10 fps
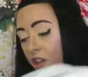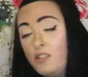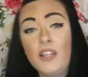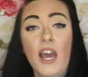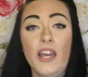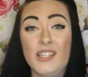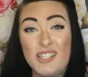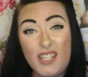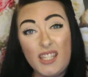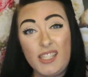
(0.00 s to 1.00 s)
This guy is
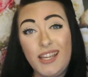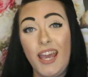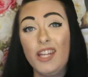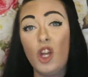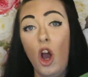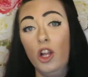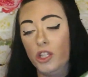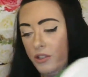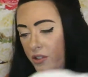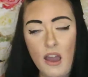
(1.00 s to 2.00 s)
sixty-eight
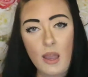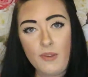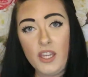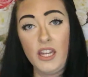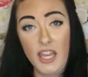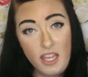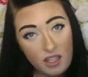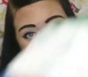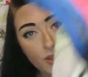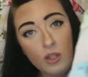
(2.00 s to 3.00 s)
dollars. I mean,
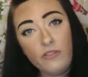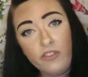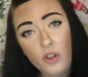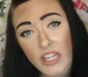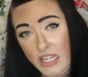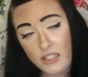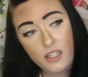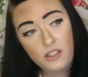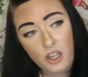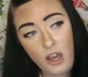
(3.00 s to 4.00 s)
is it beautiful? Is
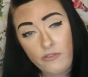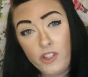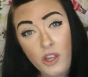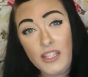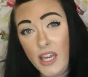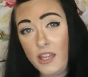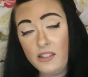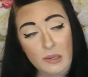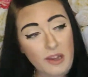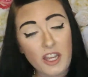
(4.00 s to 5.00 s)
it soft?
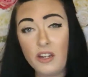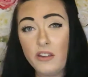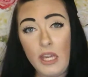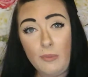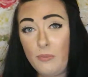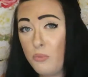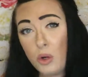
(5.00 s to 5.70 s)
Yes. Am I gonna keep it?